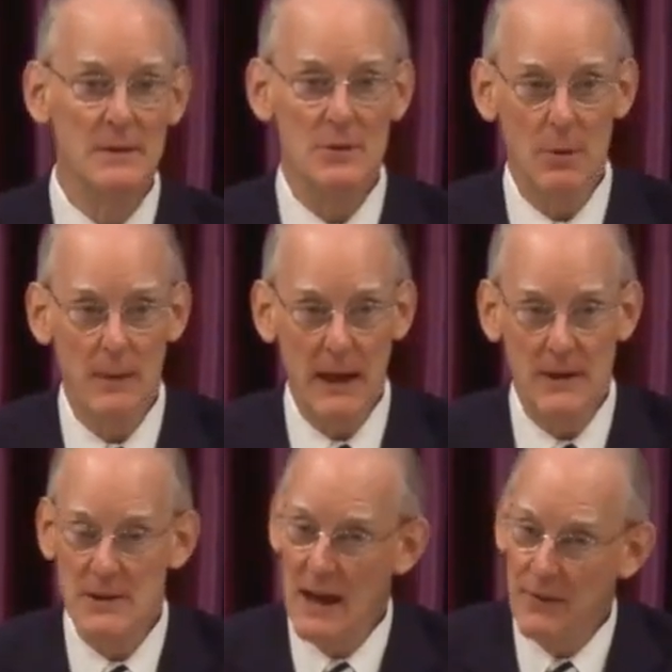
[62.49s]
So we're about a
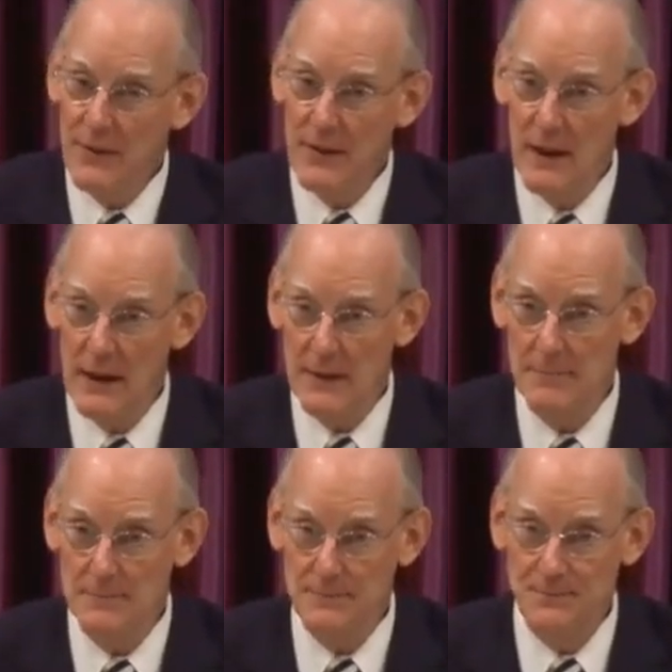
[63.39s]
tenth
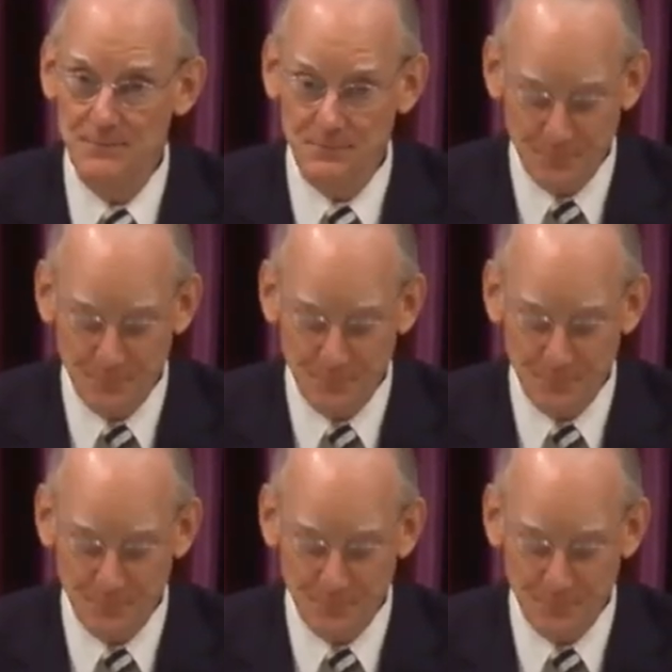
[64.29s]
done.